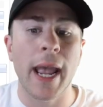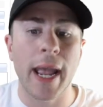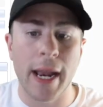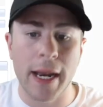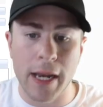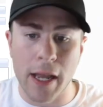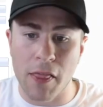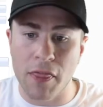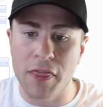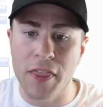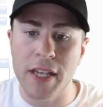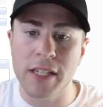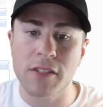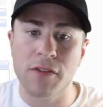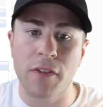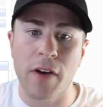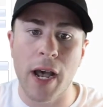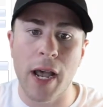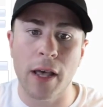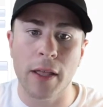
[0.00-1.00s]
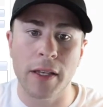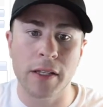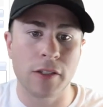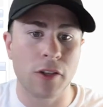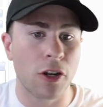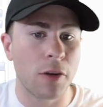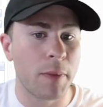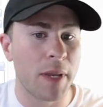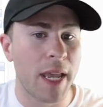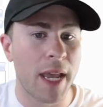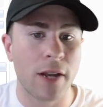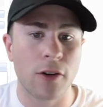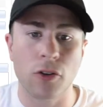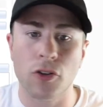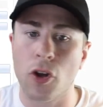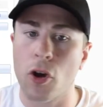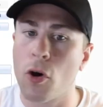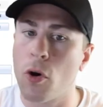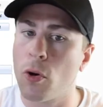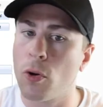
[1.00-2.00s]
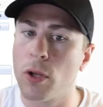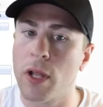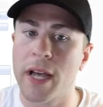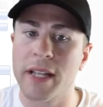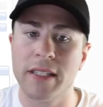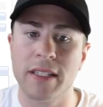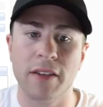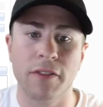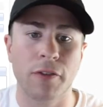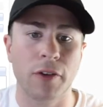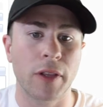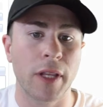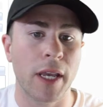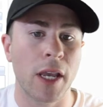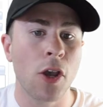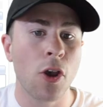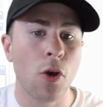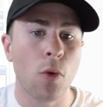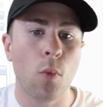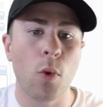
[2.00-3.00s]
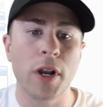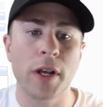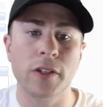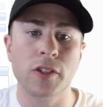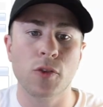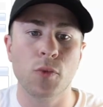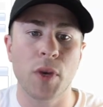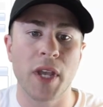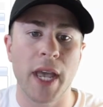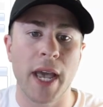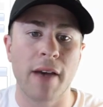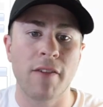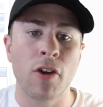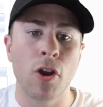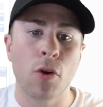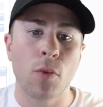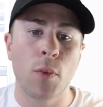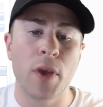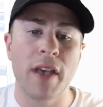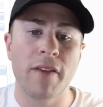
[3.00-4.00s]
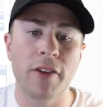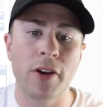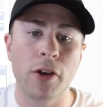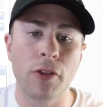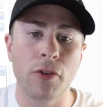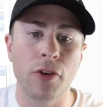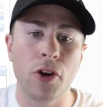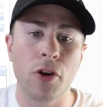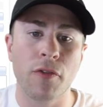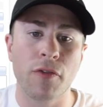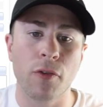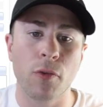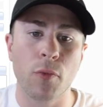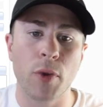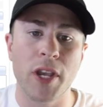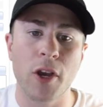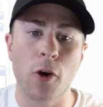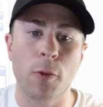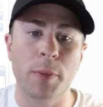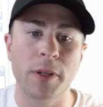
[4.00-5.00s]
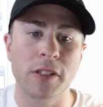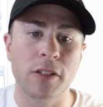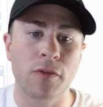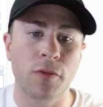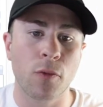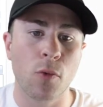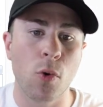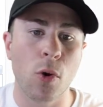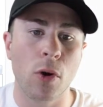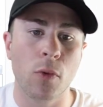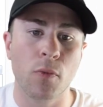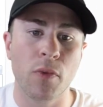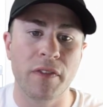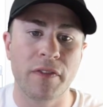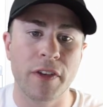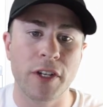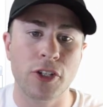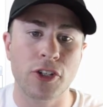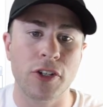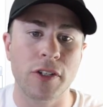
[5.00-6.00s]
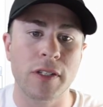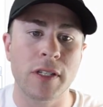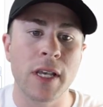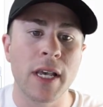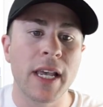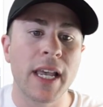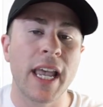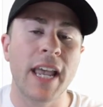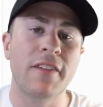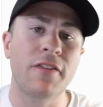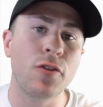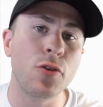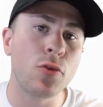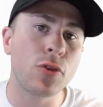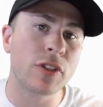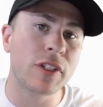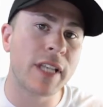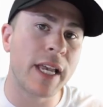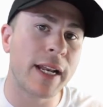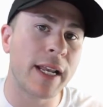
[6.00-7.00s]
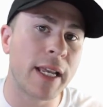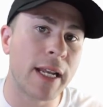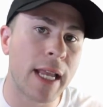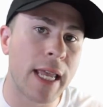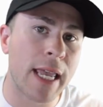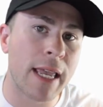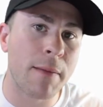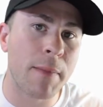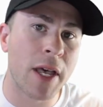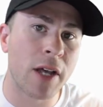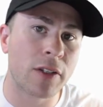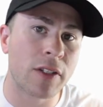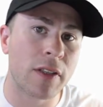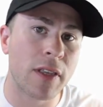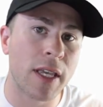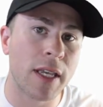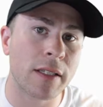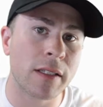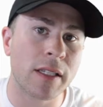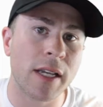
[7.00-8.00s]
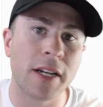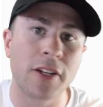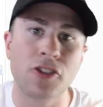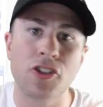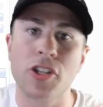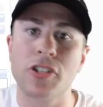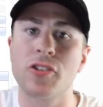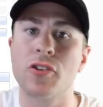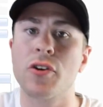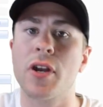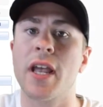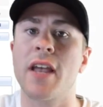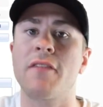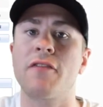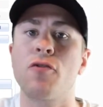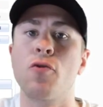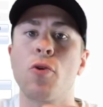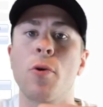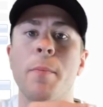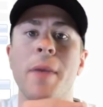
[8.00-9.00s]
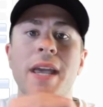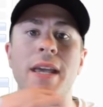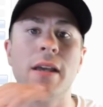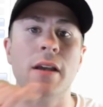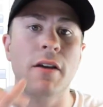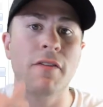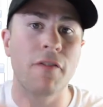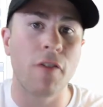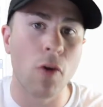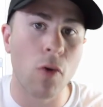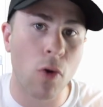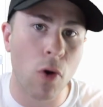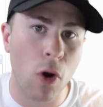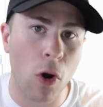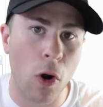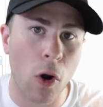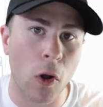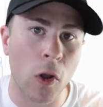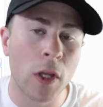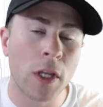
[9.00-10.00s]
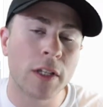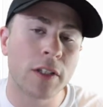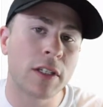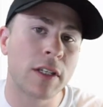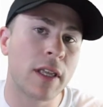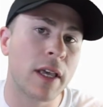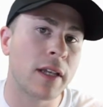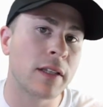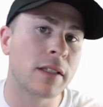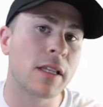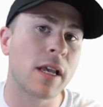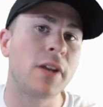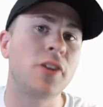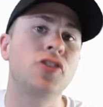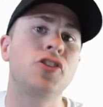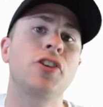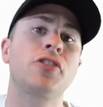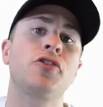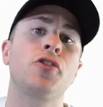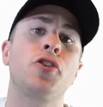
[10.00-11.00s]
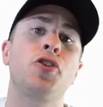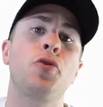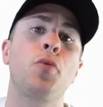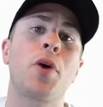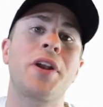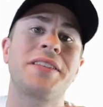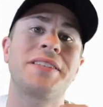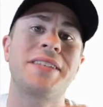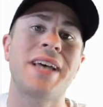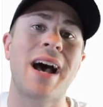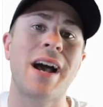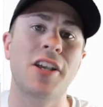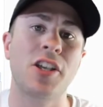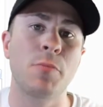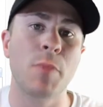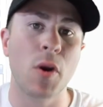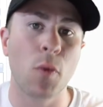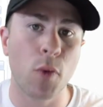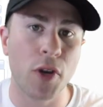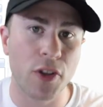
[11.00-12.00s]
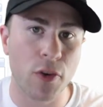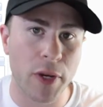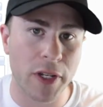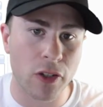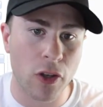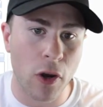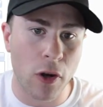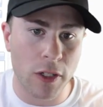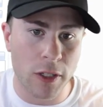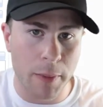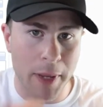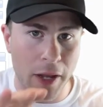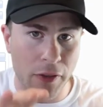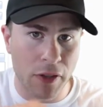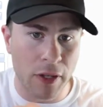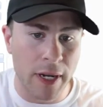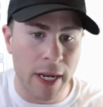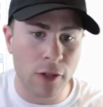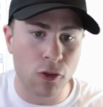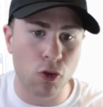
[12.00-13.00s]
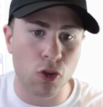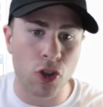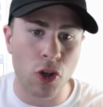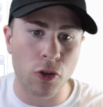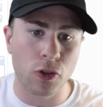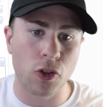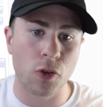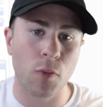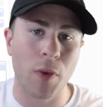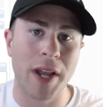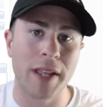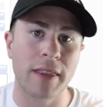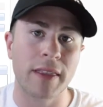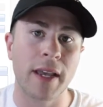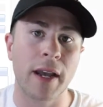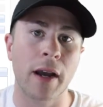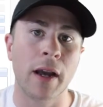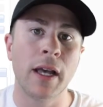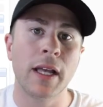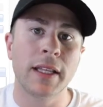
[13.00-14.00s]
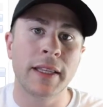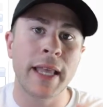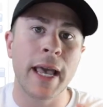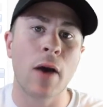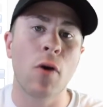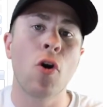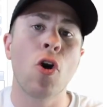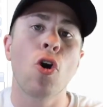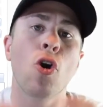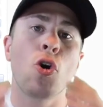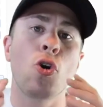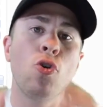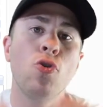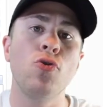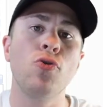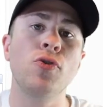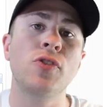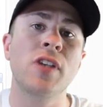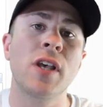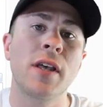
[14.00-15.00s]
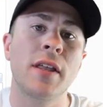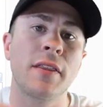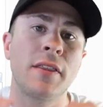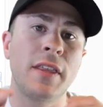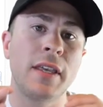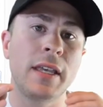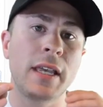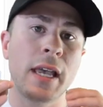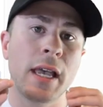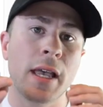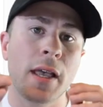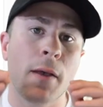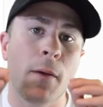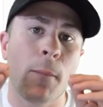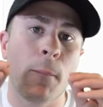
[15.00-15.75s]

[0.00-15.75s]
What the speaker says: and this file is going to be handled a whole lot differently. What else do we have? We have another note for reopens, for revisions. If you're sending an email to the inside adjuster, if you're making a phone call to the inside adjuster and you want to document what you had talked about, the notes are right there. Now, who's the